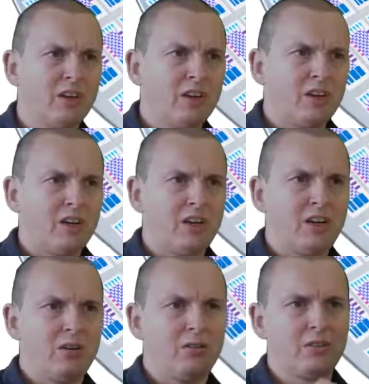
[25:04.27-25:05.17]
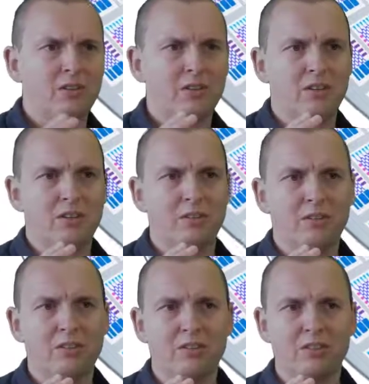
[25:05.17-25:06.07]
Now, the
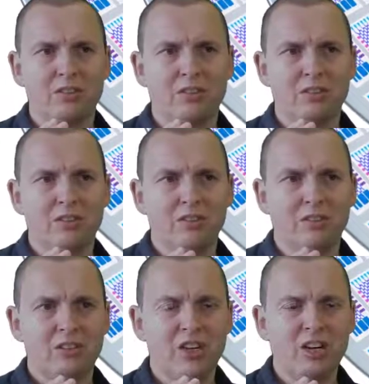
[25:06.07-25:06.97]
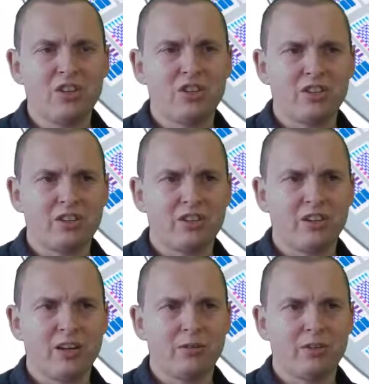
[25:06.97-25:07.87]
challenges are still
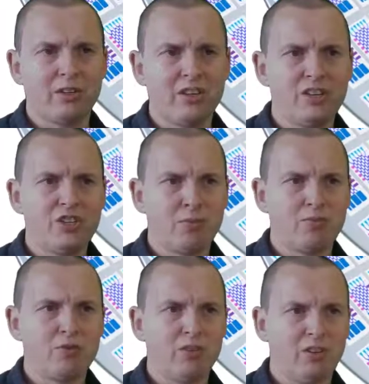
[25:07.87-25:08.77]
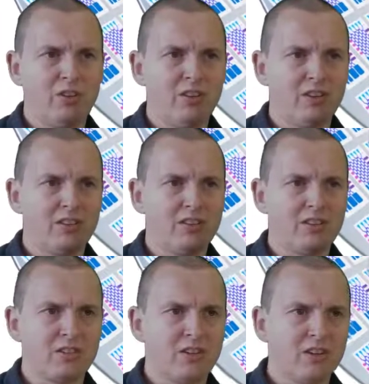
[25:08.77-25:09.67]
out there. These chips do not yet
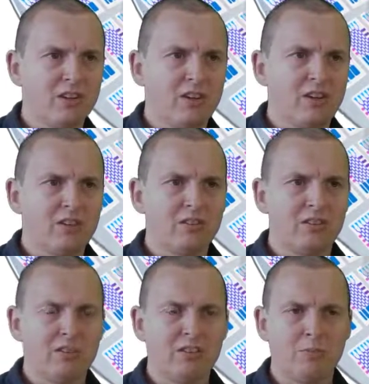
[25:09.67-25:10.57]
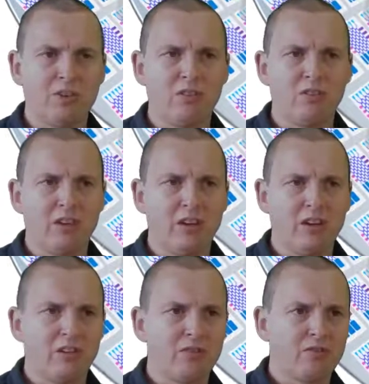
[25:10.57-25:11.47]
exist, except in
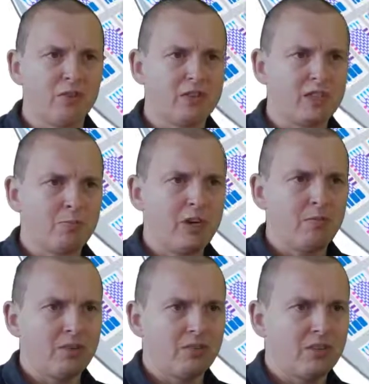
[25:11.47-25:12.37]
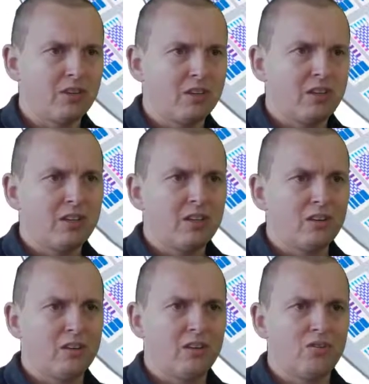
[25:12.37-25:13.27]
like first experiments.
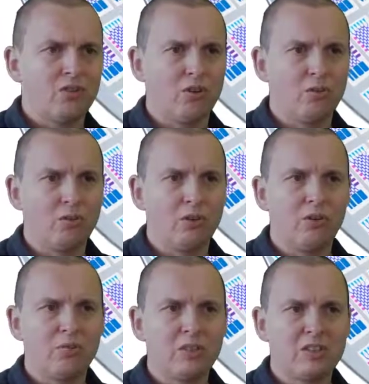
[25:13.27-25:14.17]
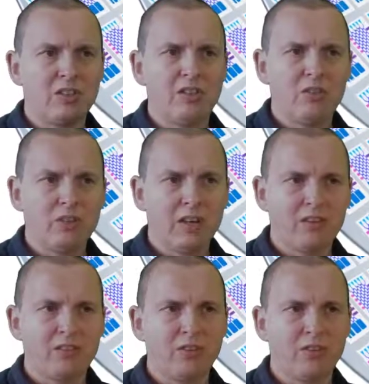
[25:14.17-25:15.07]
So we still need to get
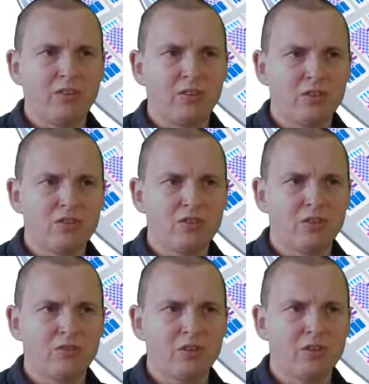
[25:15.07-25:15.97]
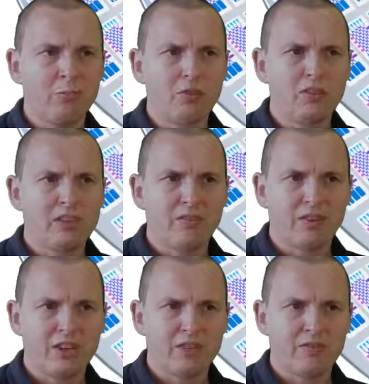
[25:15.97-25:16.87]
the losses of the couplers and the
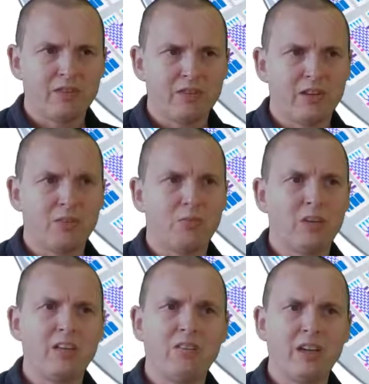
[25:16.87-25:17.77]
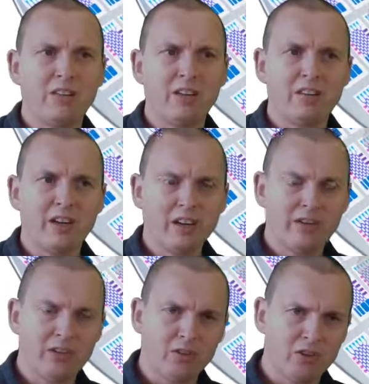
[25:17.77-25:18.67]
phase shifters down. We need to get the entire
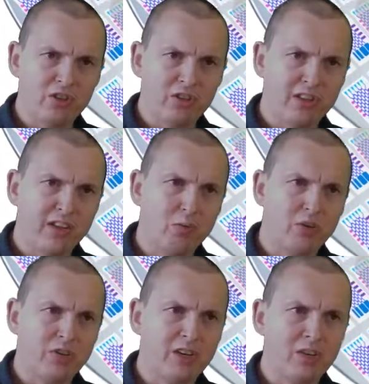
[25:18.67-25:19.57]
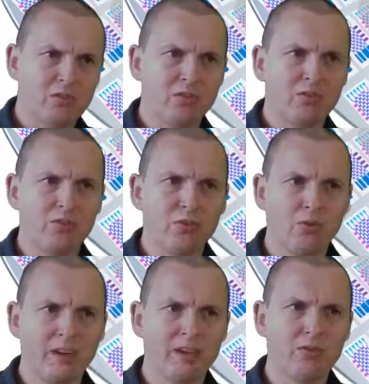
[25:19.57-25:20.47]
technology stack worked out, control
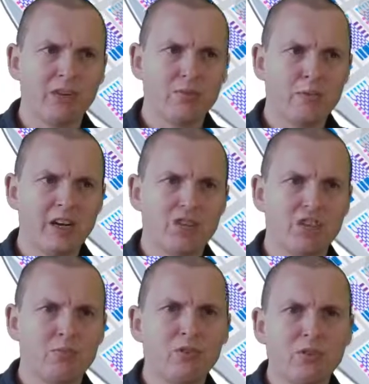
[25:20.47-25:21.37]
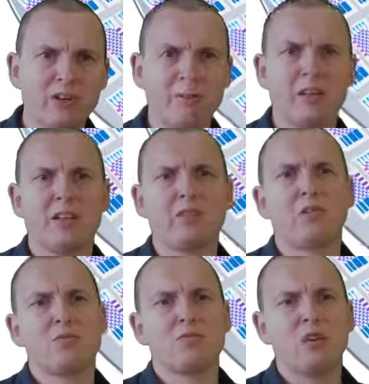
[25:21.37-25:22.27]
electronics packaging, programming
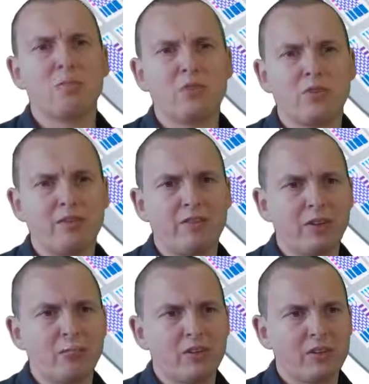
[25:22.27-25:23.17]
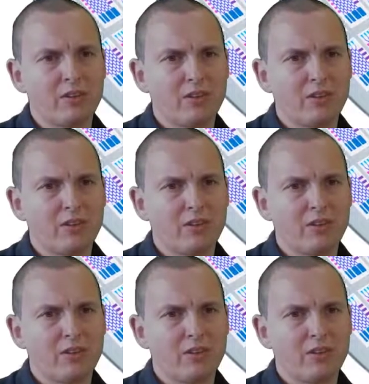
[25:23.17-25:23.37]
algorithms up to the development kits.